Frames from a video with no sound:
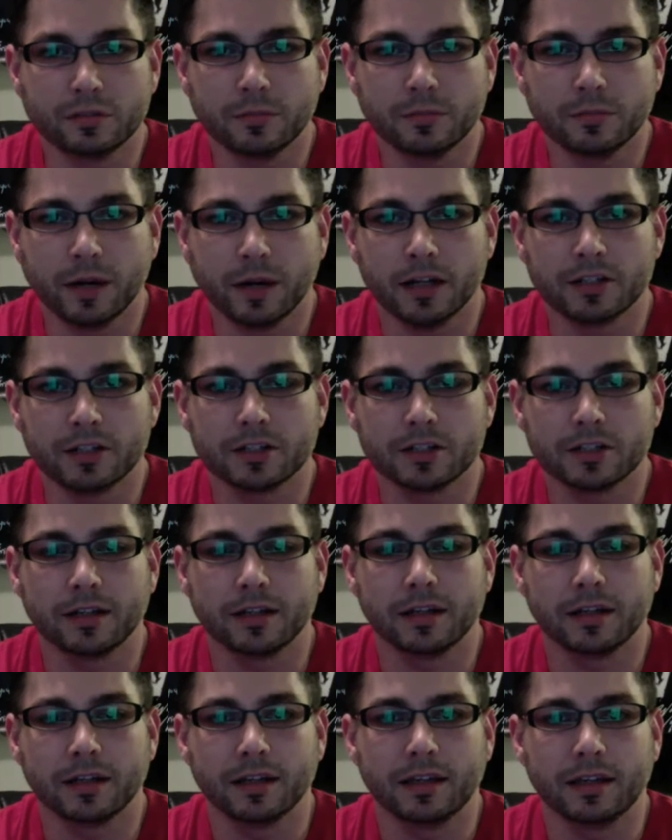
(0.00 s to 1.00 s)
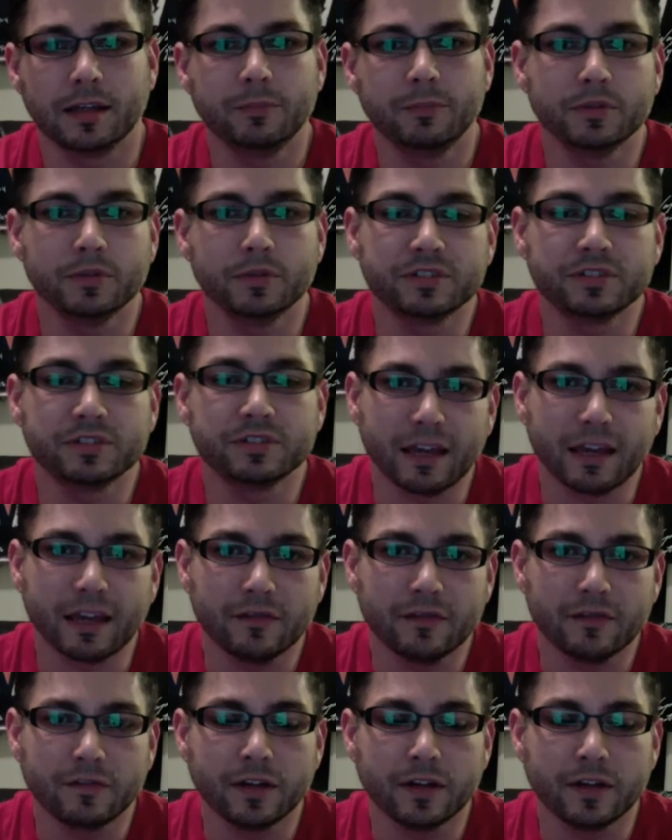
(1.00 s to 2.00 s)
much and can keep you
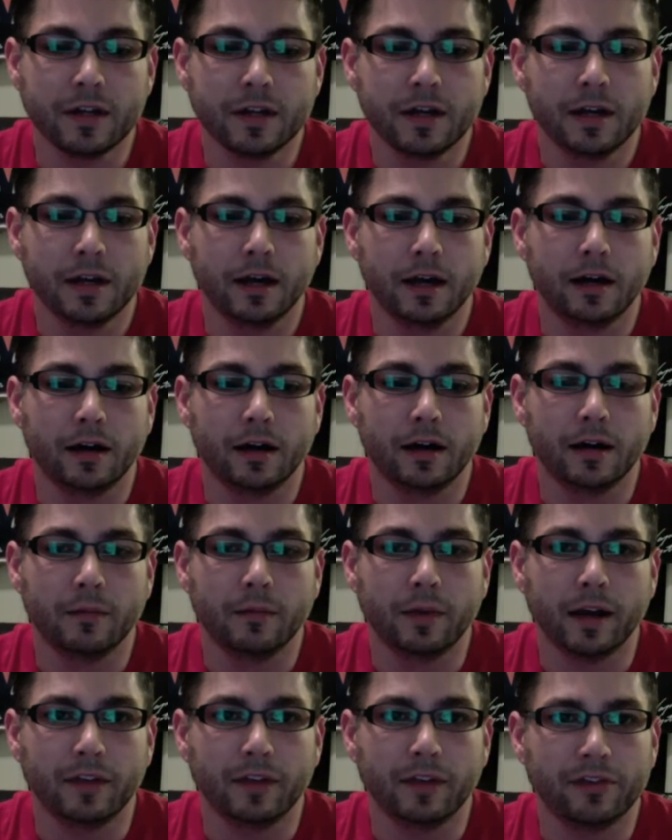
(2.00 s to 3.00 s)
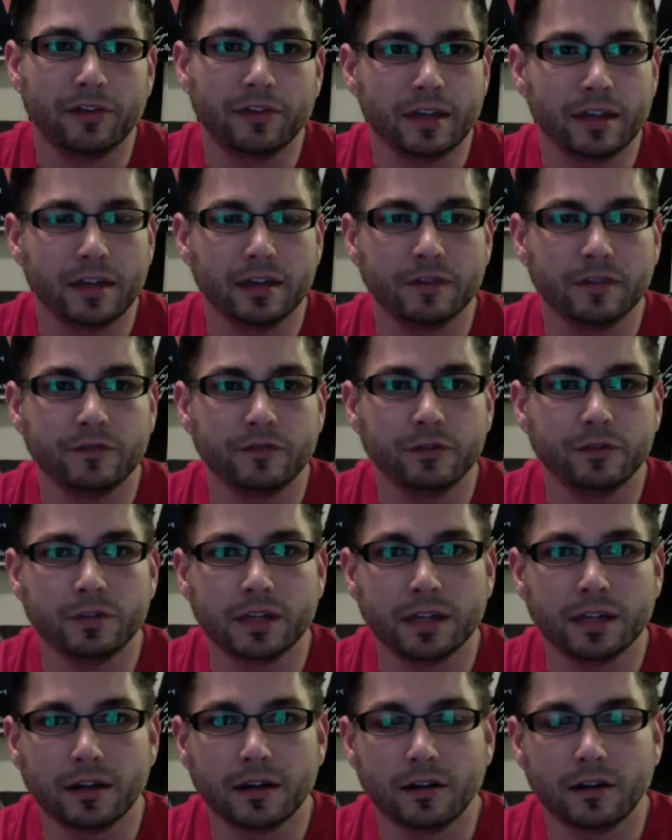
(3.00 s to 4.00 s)
safe. I think if you
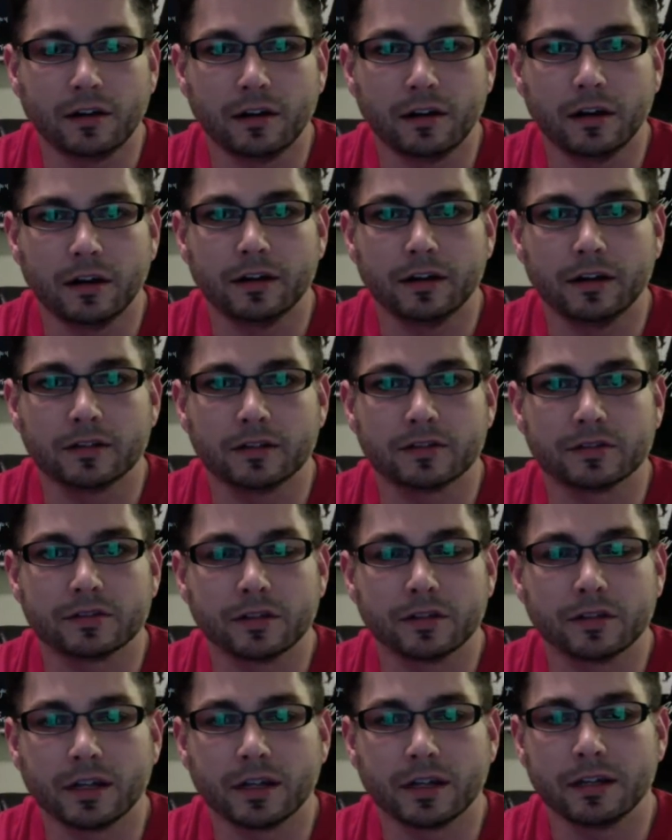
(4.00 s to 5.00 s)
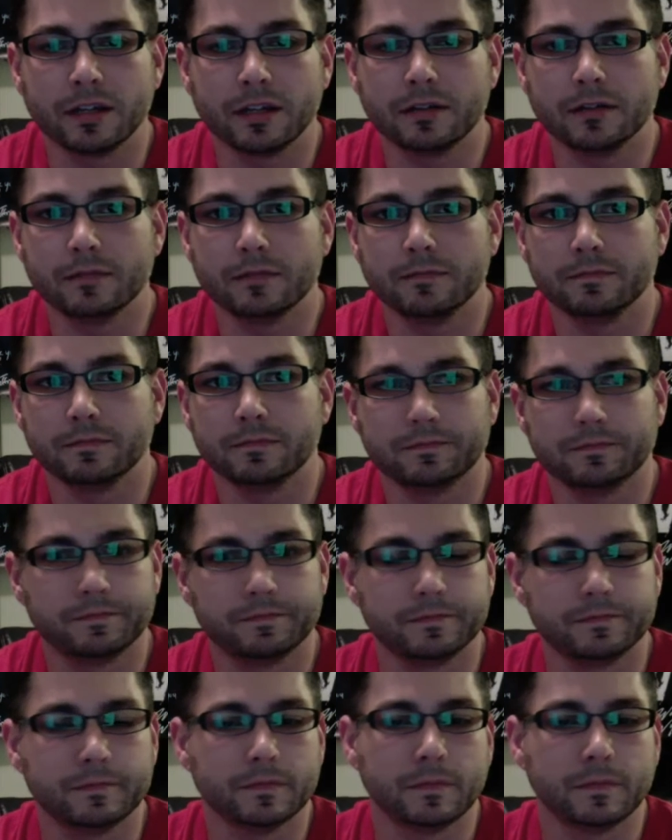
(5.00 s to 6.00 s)
get on a circuit,
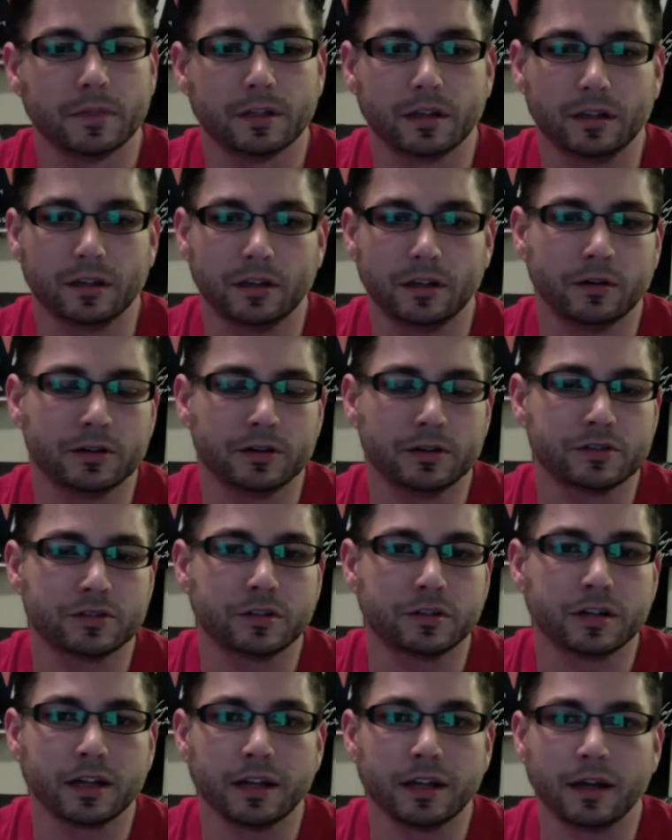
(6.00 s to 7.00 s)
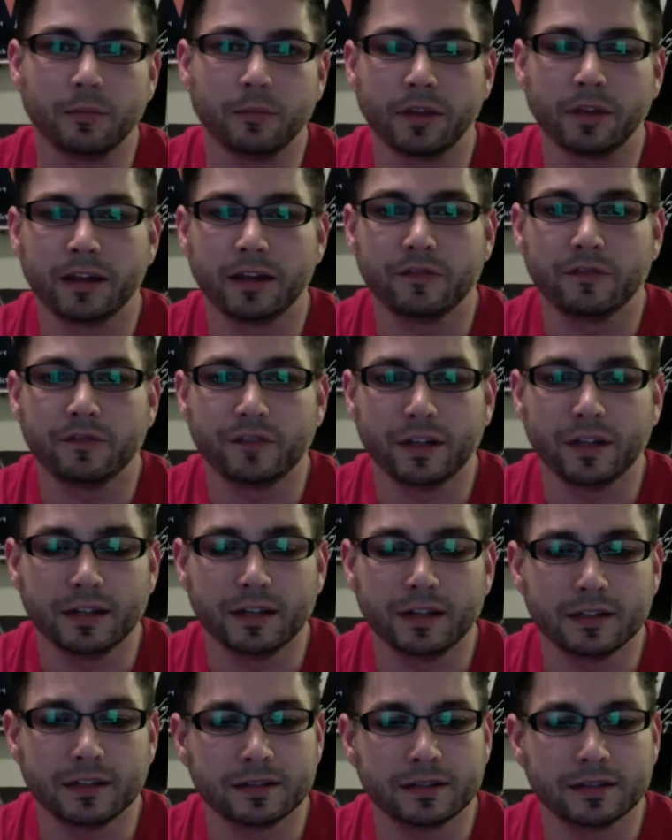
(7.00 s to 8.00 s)
a circuit at Planet
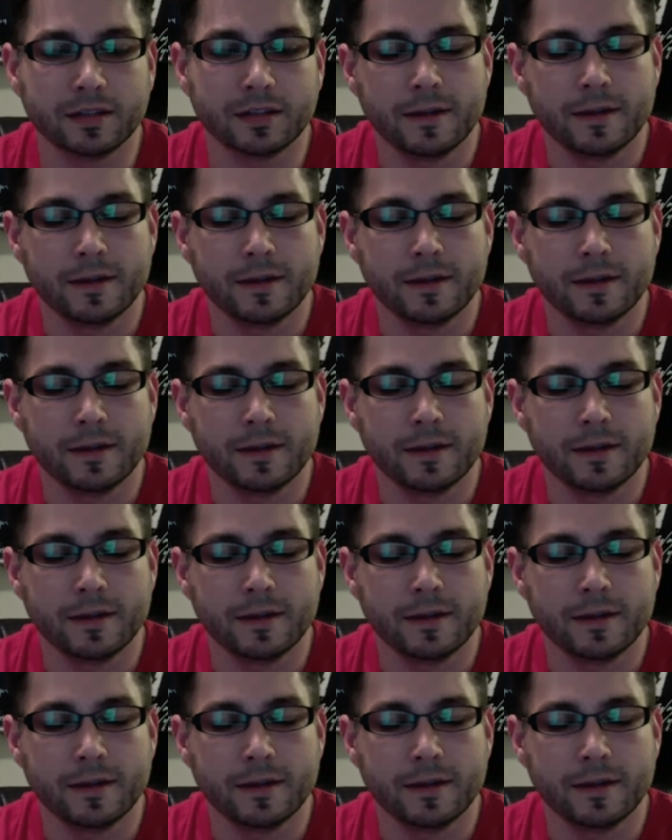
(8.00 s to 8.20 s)
Fitness,